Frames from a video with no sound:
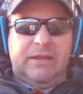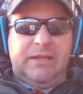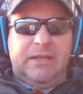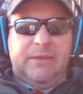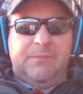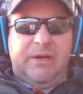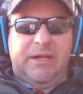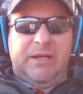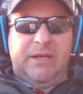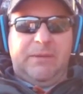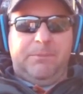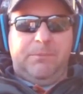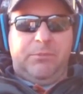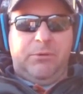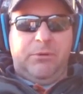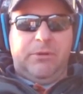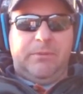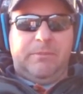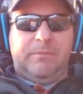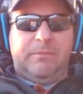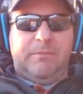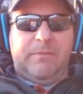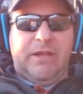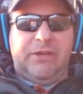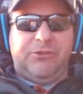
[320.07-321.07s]
They might
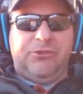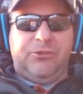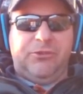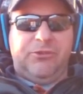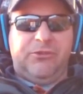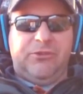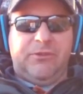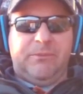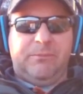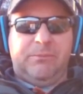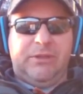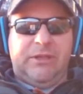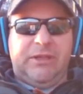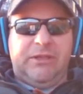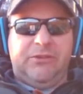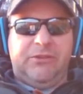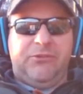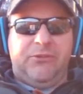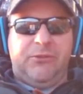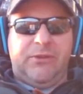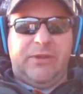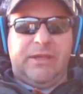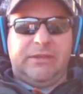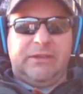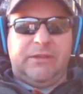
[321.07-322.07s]
put measures in place
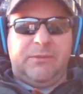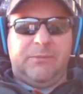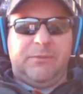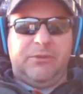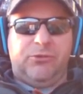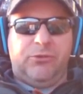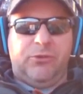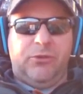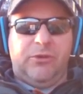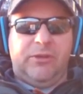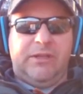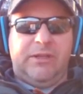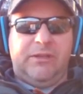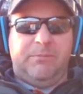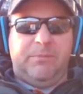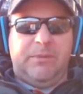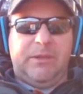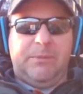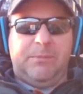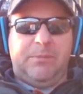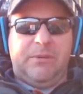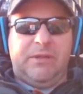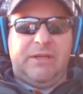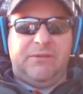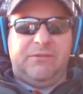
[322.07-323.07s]
so that the majority of
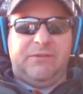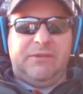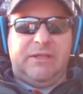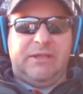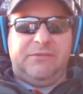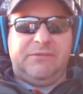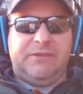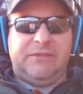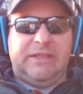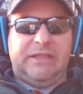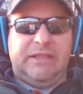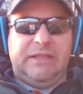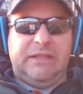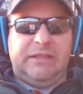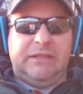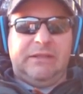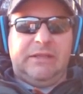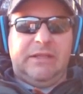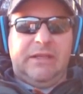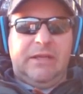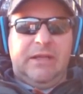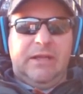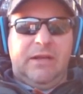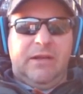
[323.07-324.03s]
people have enough to eat.